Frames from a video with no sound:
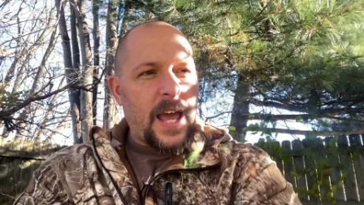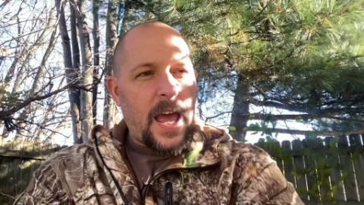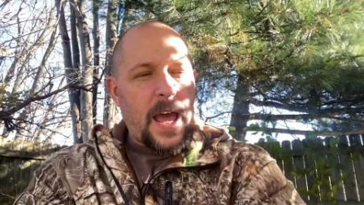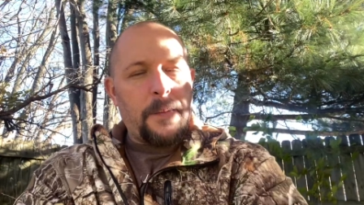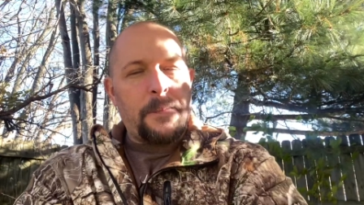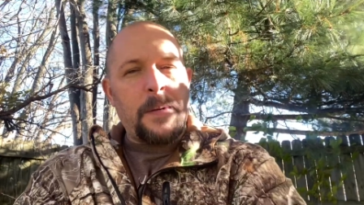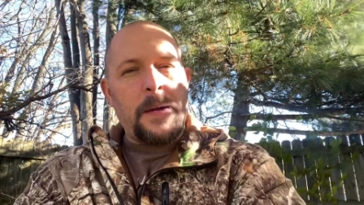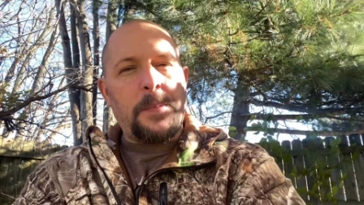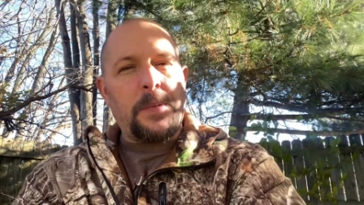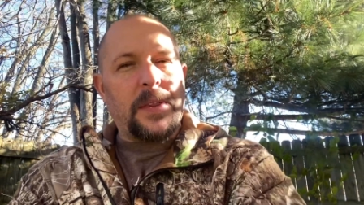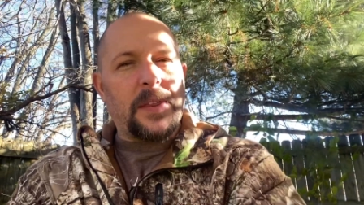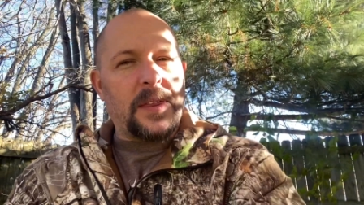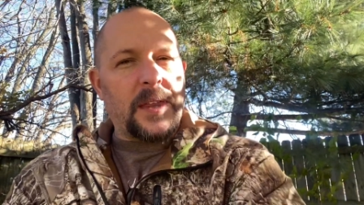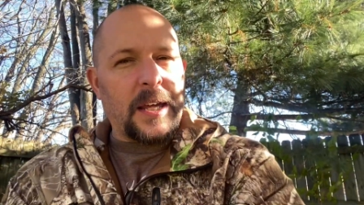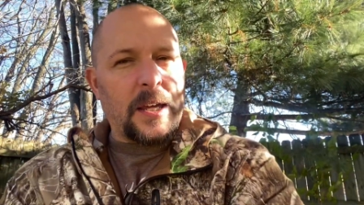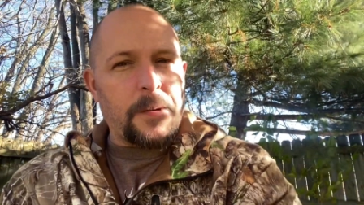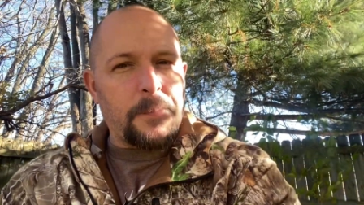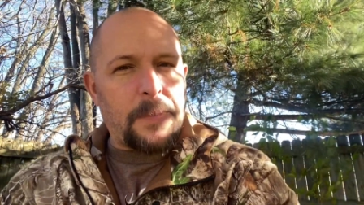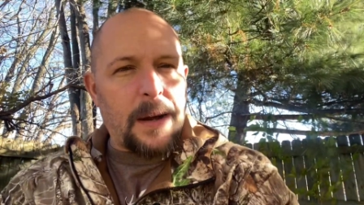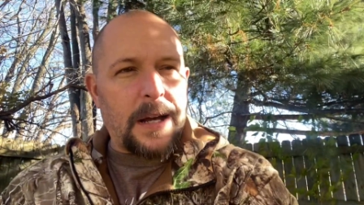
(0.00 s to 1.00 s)
and maybe
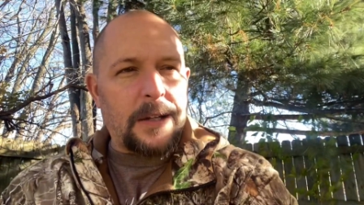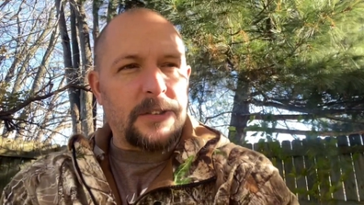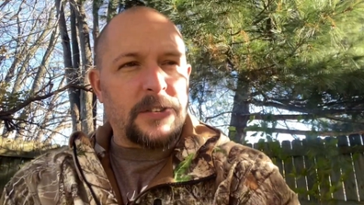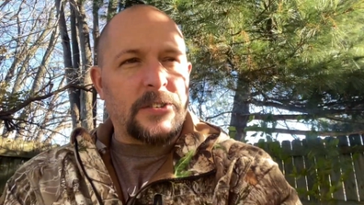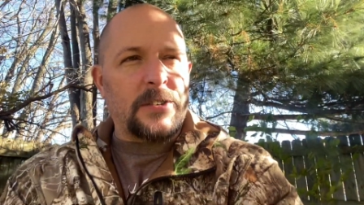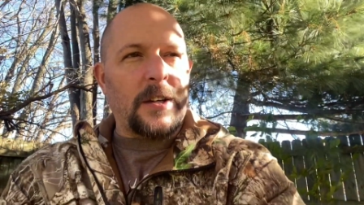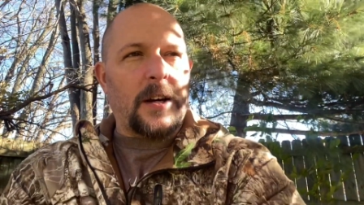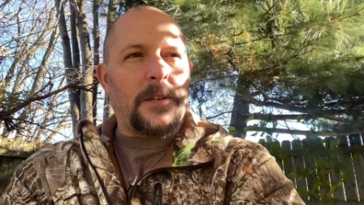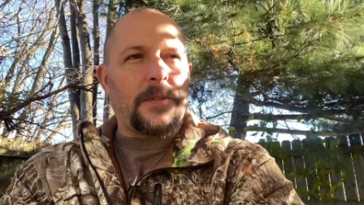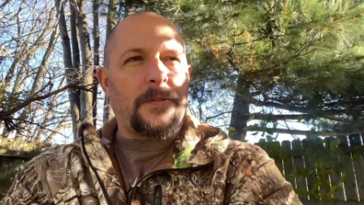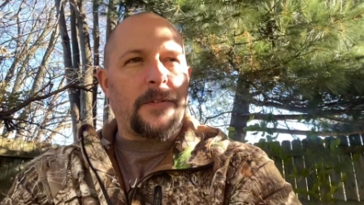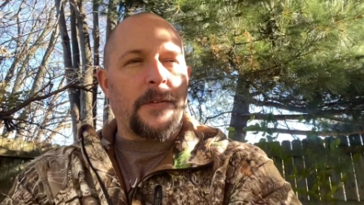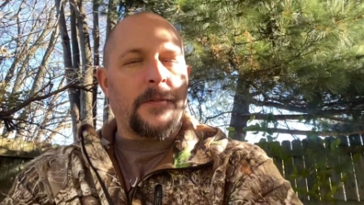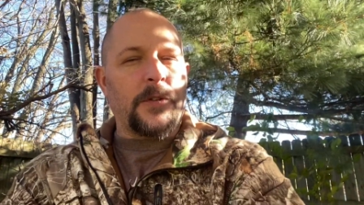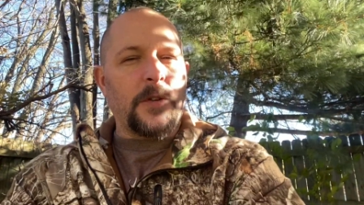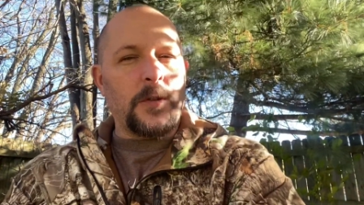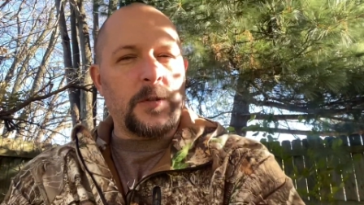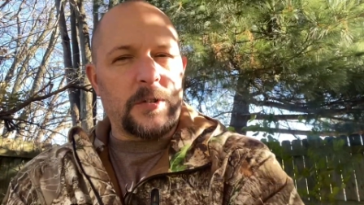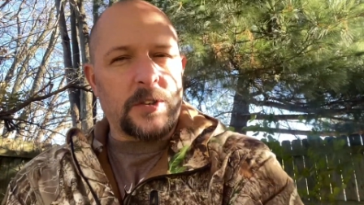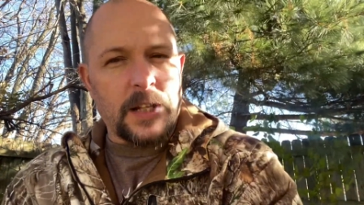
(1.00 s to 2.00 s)
think about stuff a
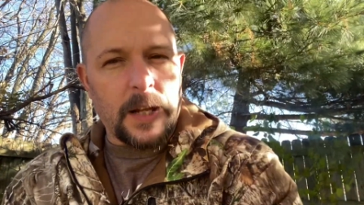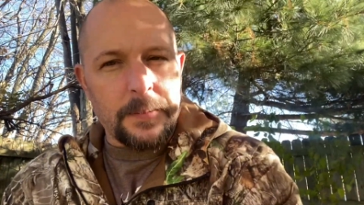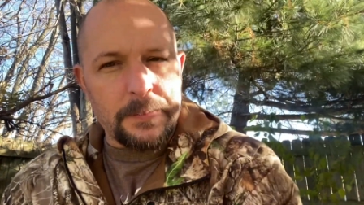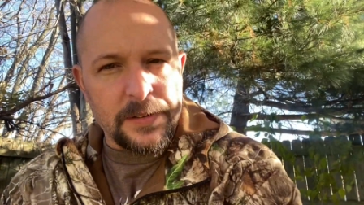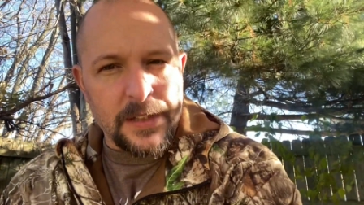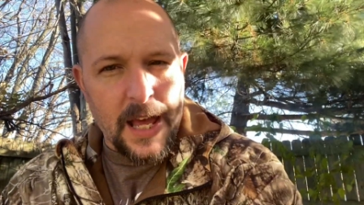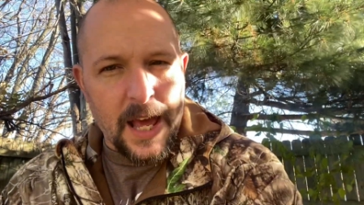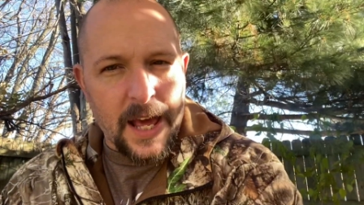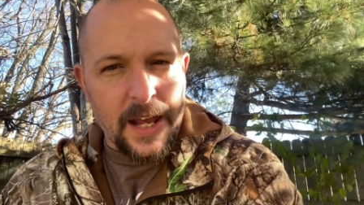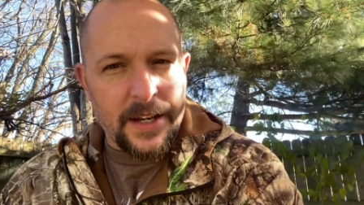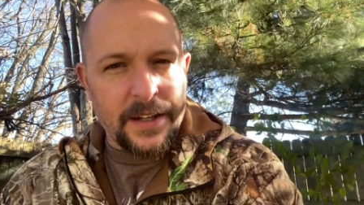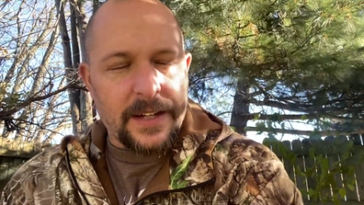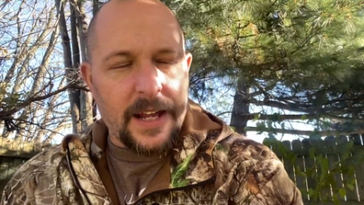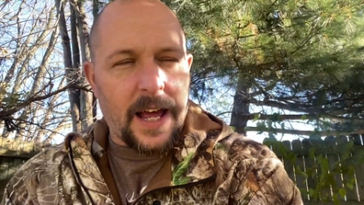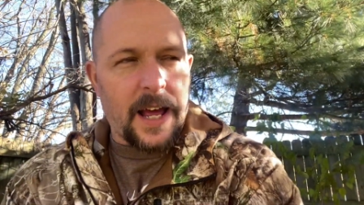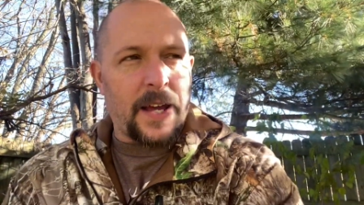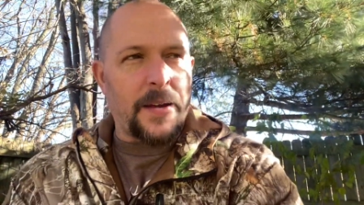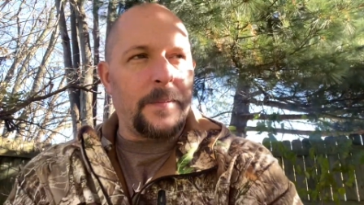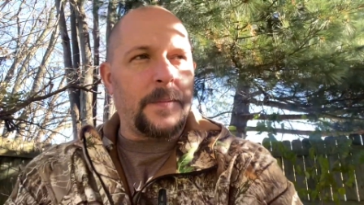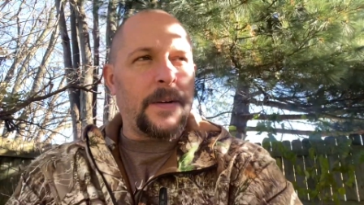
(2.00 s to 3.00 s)
few steps ahead of
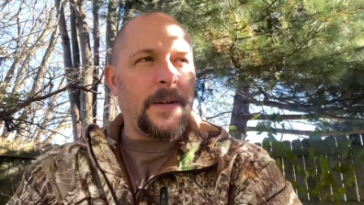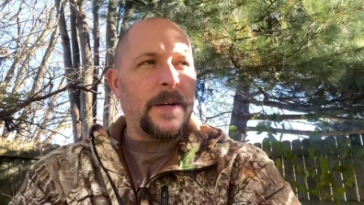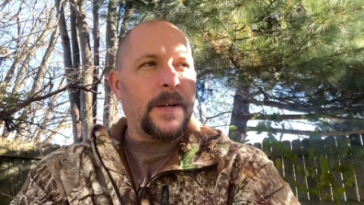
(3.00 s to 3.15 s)
time